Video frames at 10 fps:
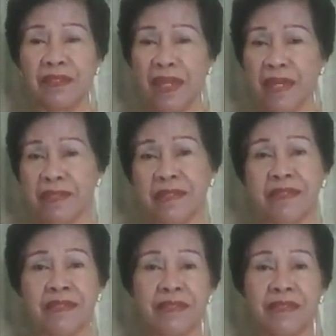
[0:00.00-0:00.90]

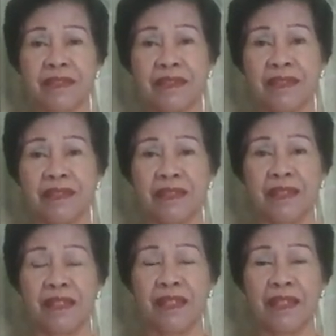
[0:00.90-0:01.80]
Yes,
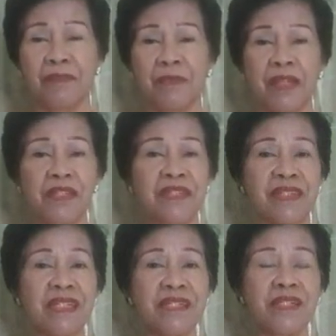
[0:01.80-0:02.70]
because
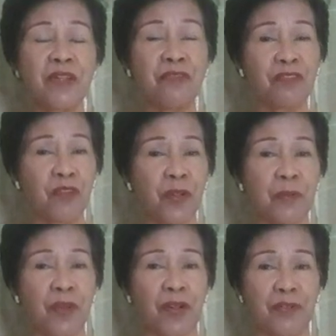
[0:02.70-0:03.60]
this is a
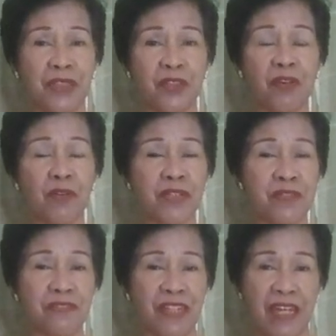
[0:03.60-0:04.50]
form of
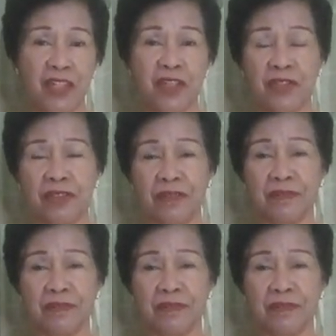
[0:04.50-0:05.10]
detoxification.